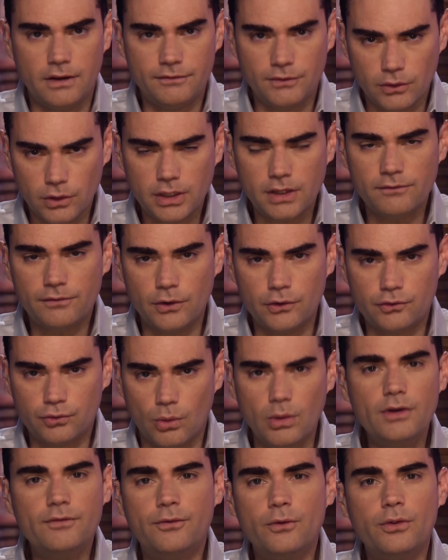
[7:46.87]
Now, if you're looking for a
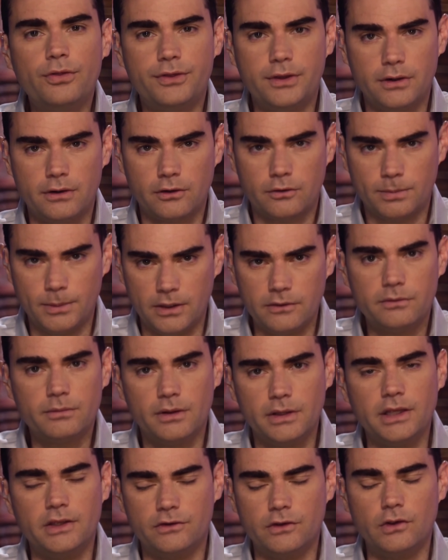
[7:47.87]
joyful theater experience,
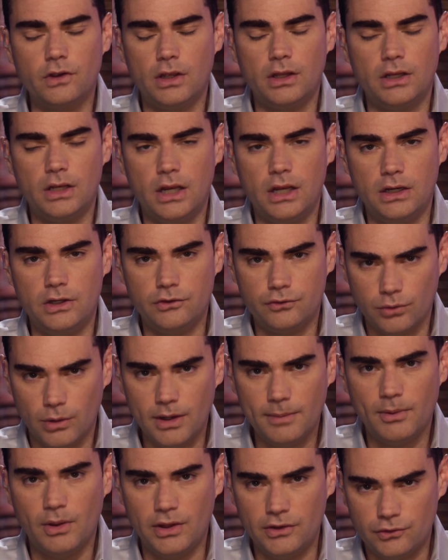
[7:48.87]
it really is a, an
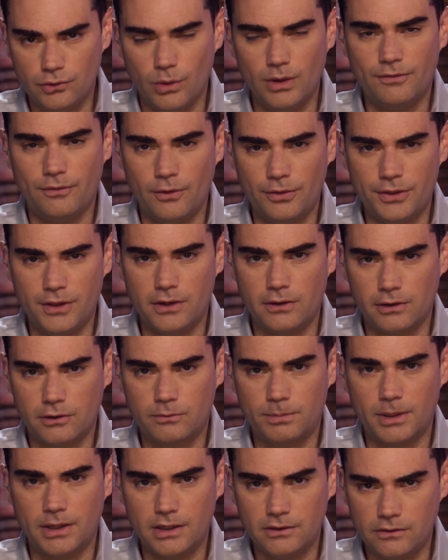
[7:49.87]
enjoyable and joyful theater
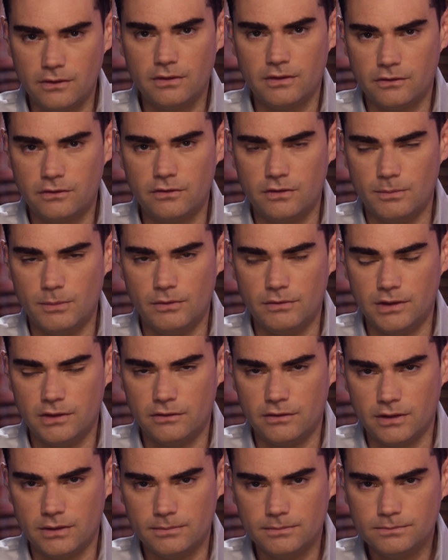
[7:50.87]
experience. This is the movie
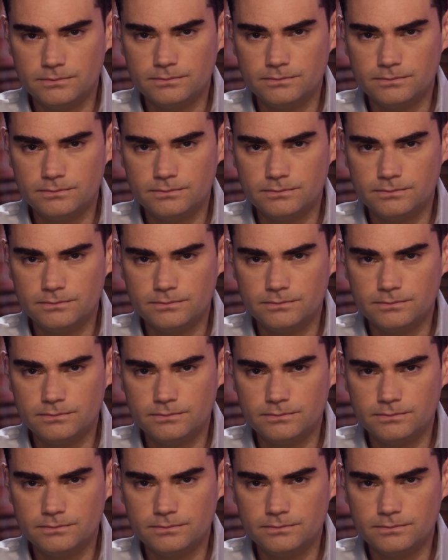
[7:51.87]
to see.